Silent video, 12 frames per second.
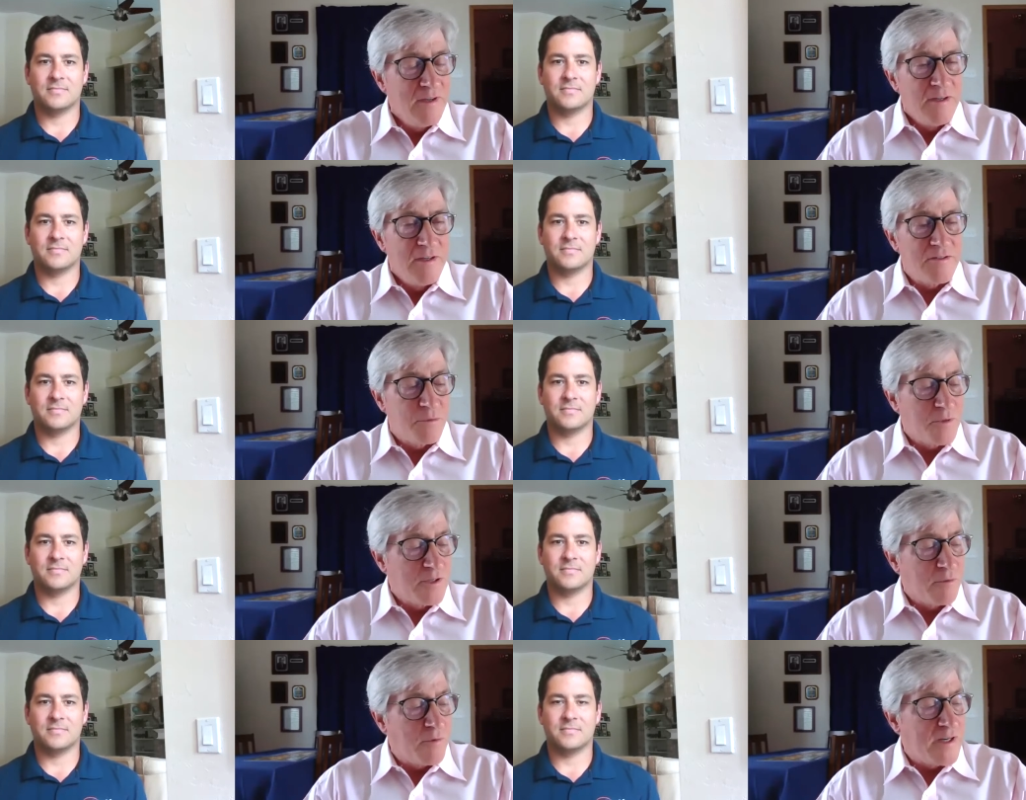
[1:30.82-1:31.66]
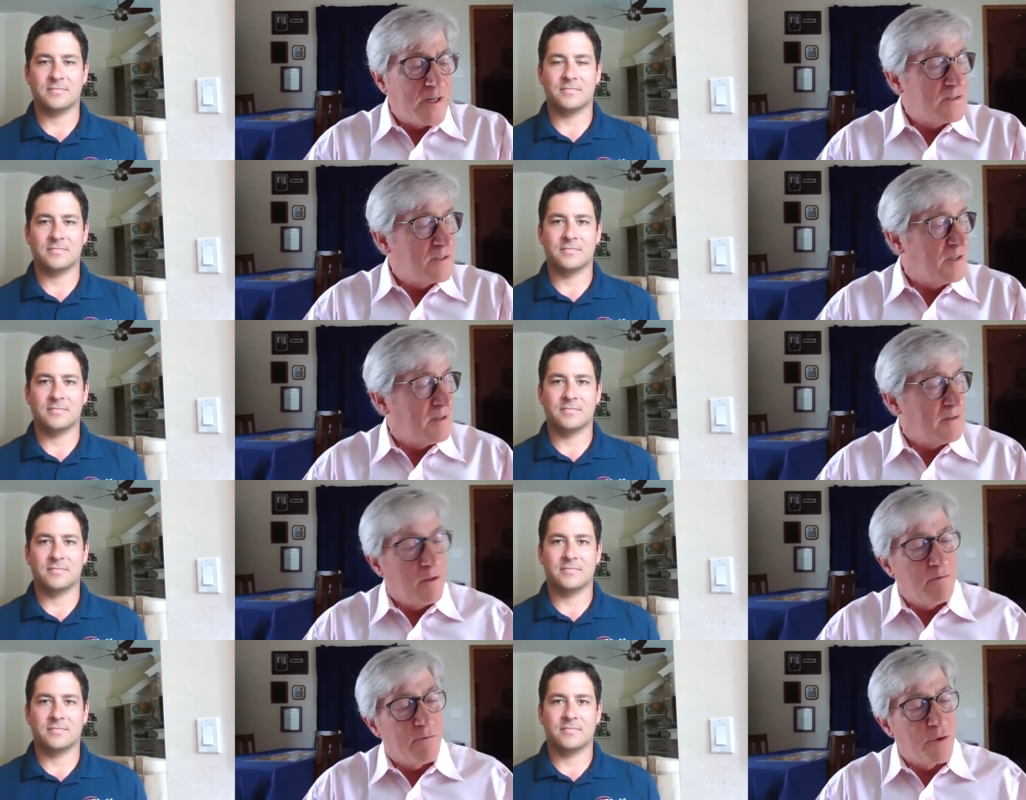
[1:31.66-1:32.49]
Speaker 1: And so we'll get right into
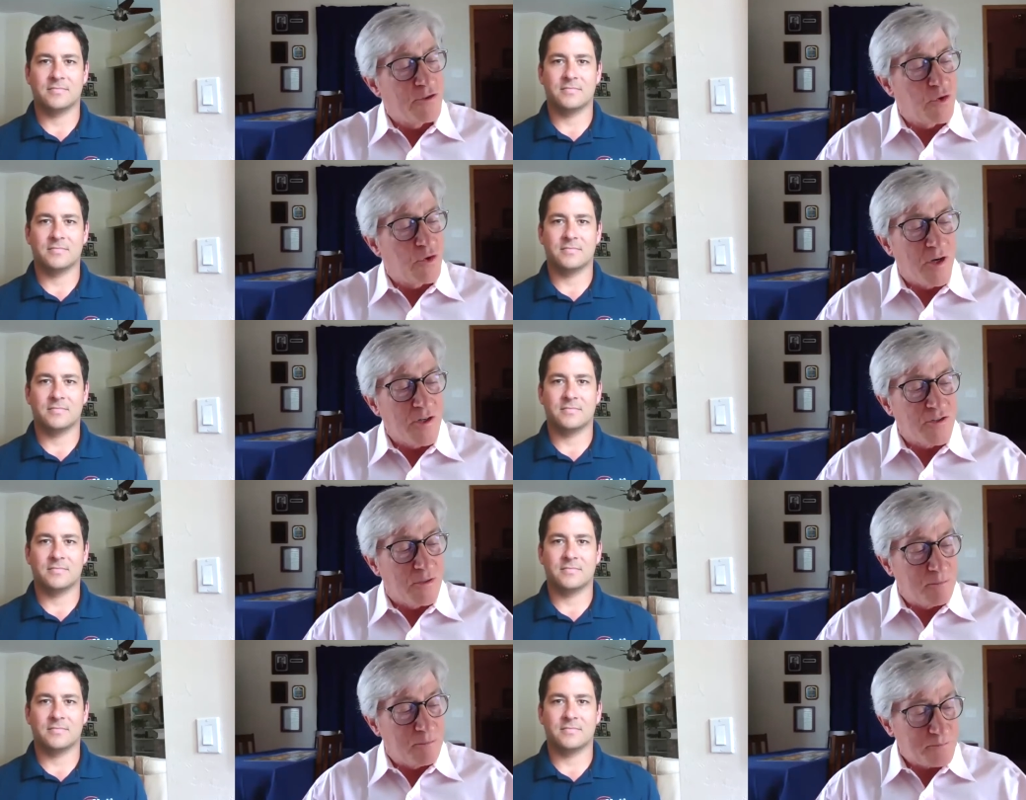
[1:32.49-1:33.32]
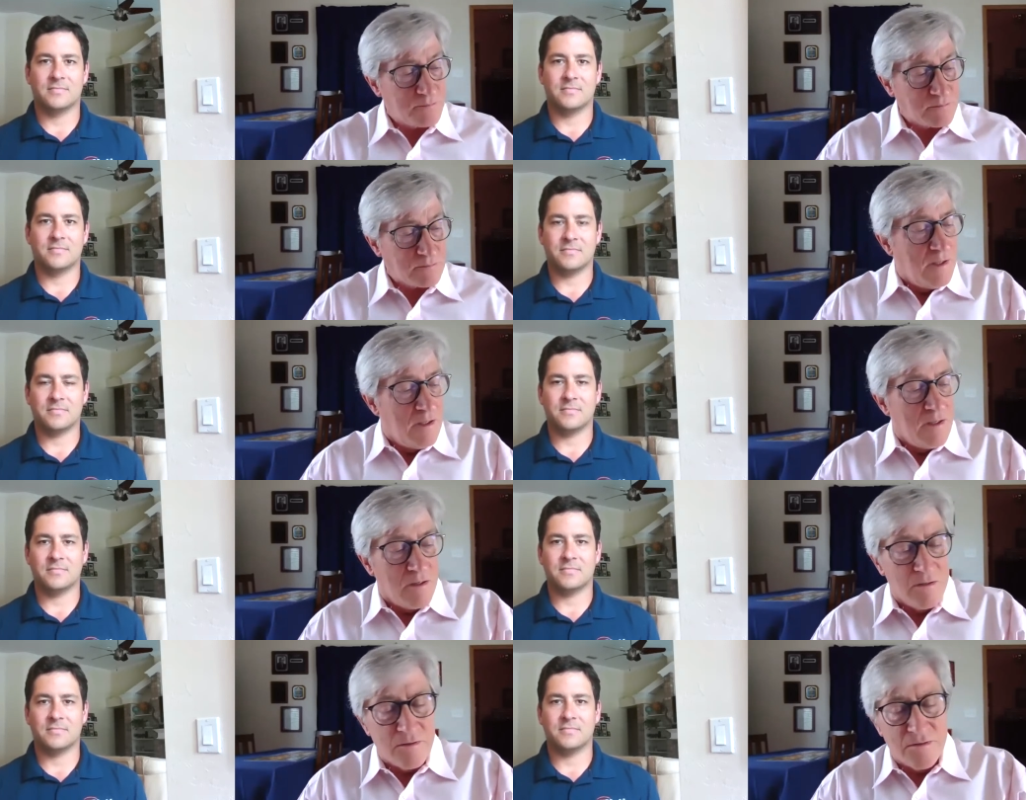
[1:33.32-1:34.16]
the first question.
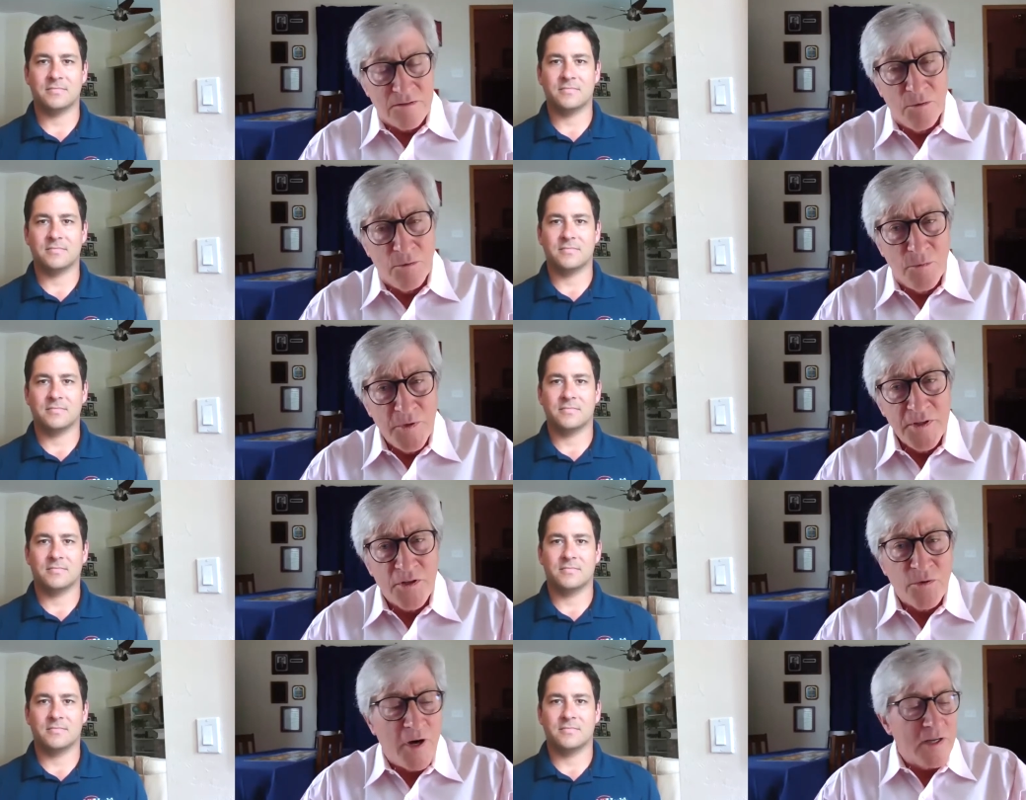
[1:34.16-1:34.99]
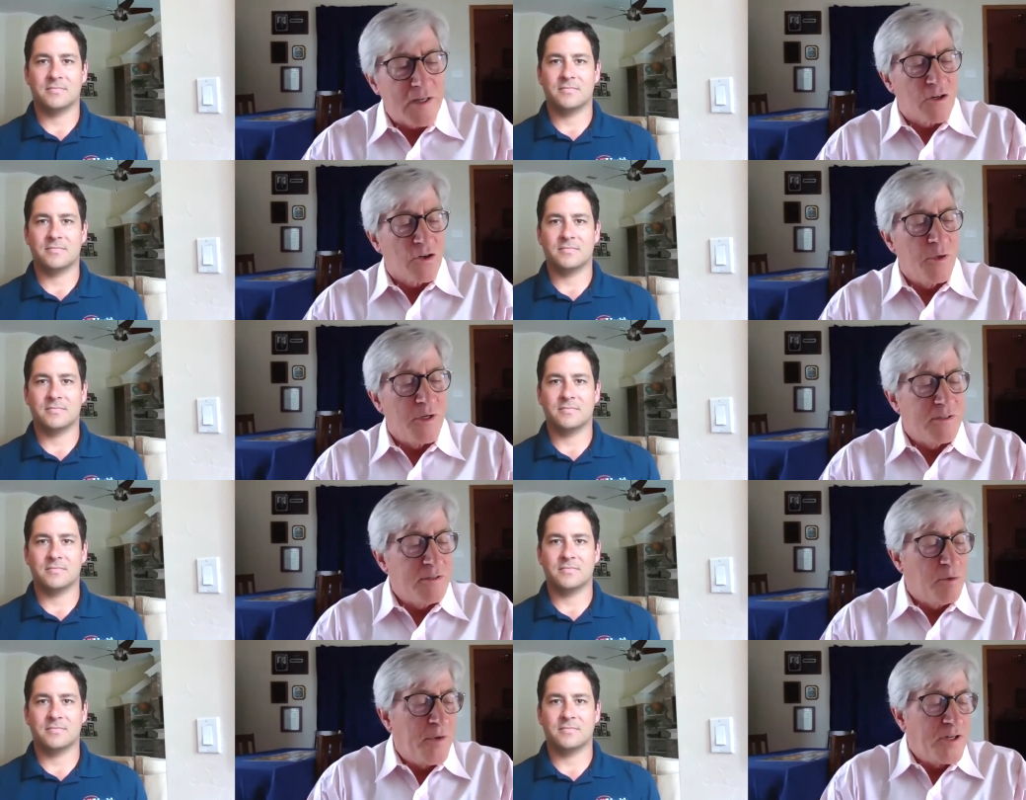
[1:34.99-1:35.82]
So with the chronic
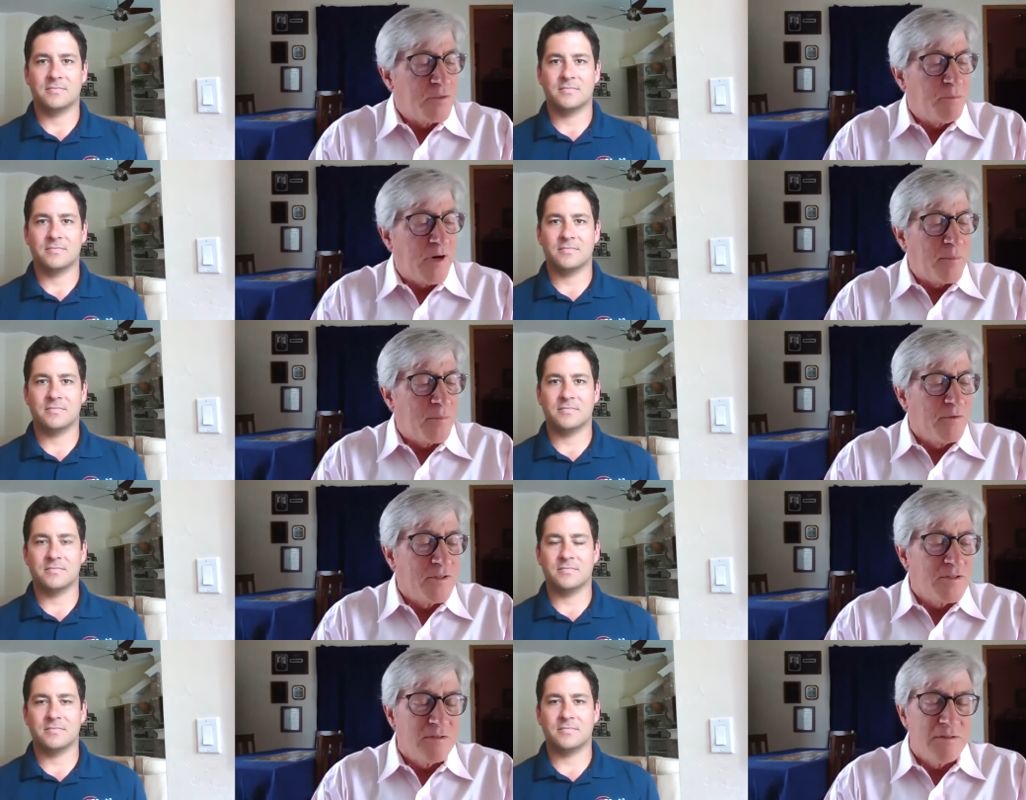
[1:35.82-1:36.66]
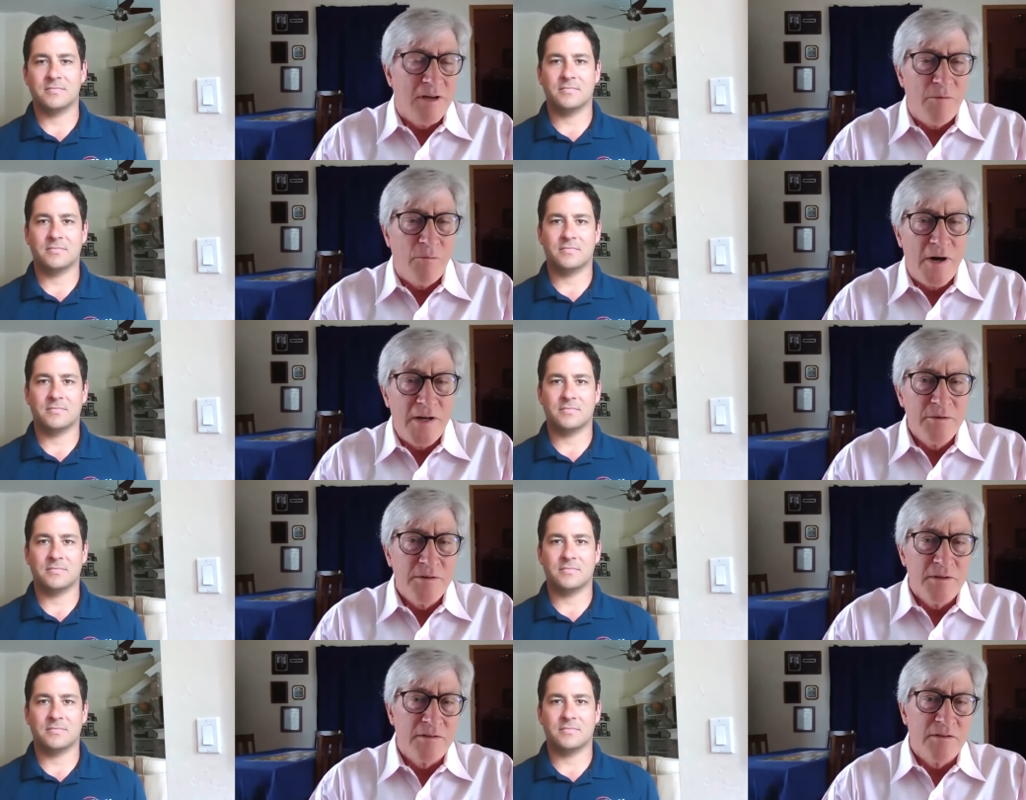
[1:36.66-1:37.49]
critically ill patient population, why do you
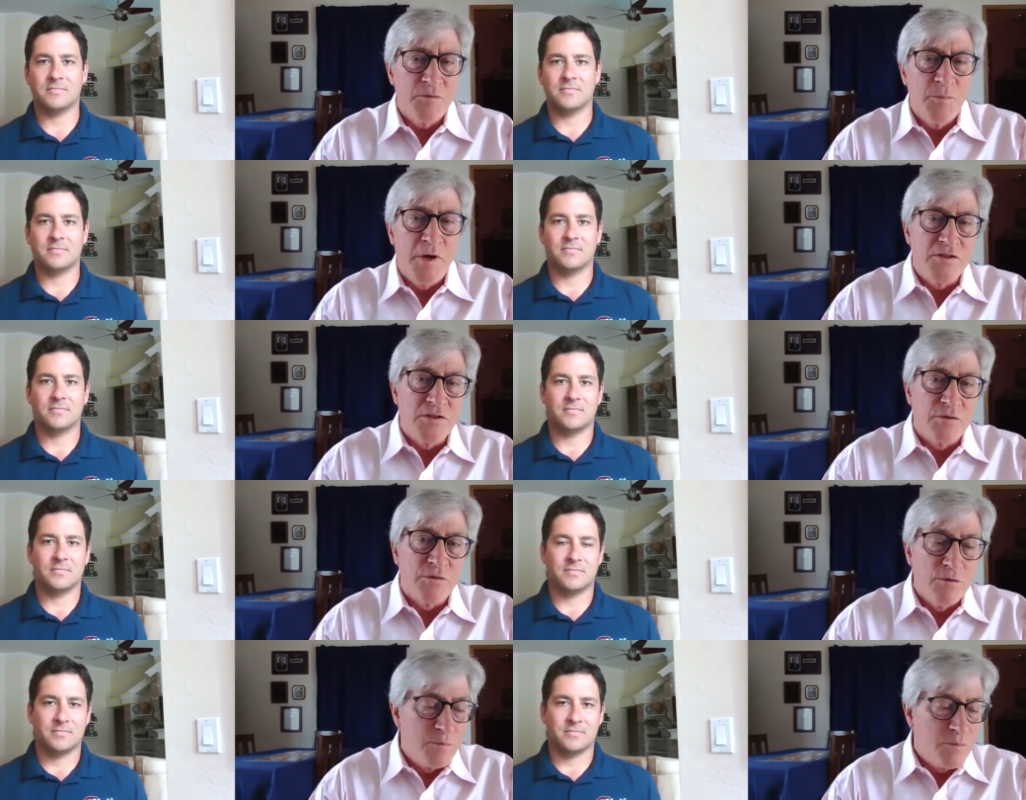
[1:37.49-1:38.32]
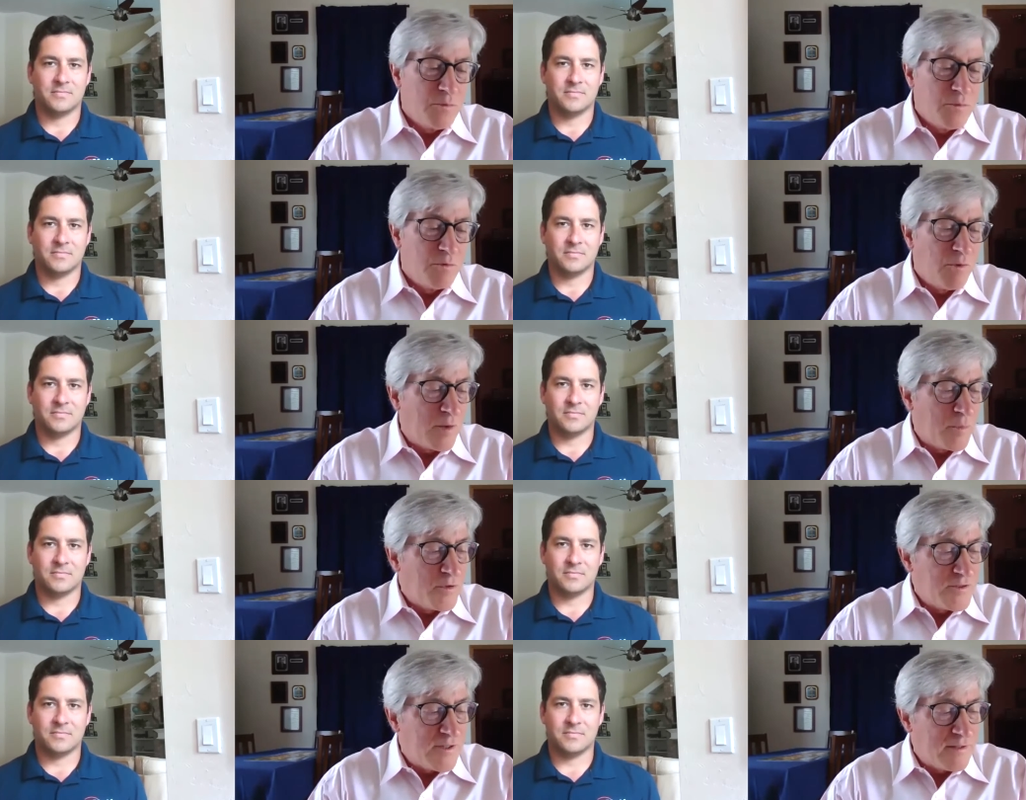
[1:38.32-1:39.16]
think this patient group would
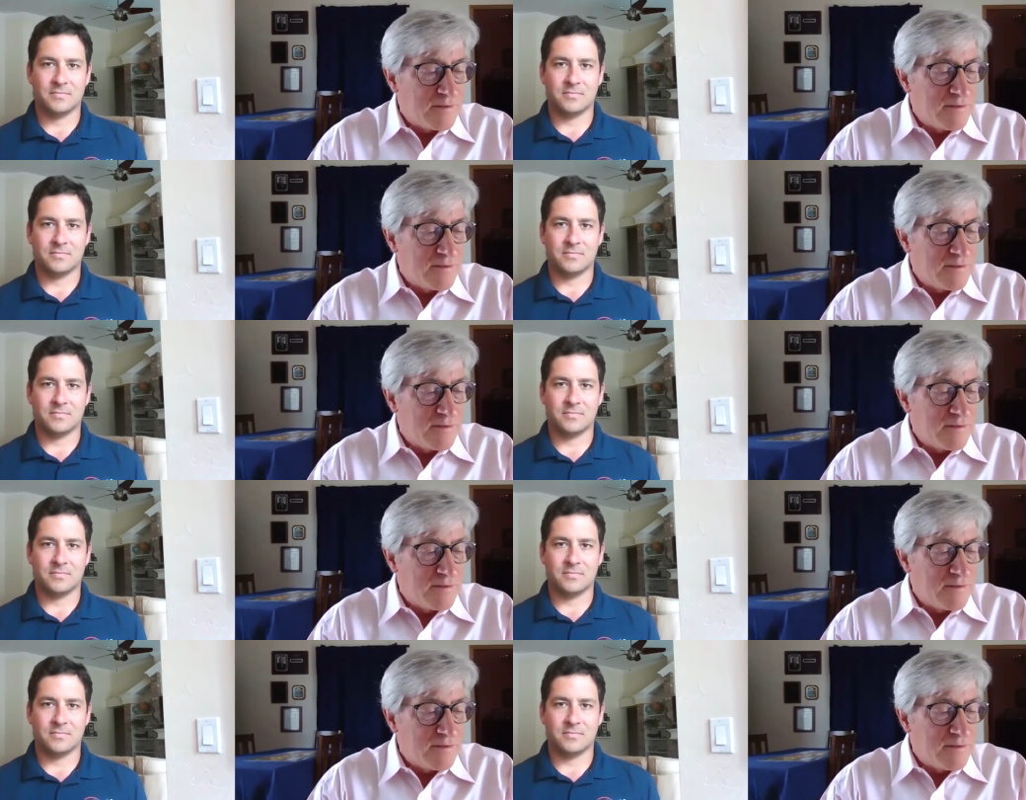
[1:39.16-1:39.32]
represent